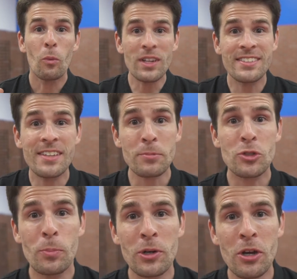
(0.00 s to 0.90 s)
What's up,
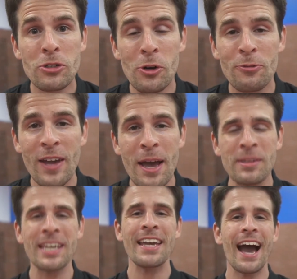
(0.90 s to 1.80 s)
Superdojo
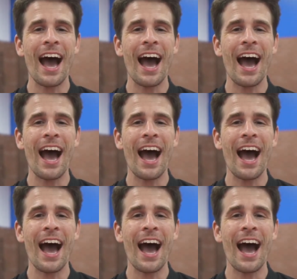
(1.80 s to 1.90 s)
family?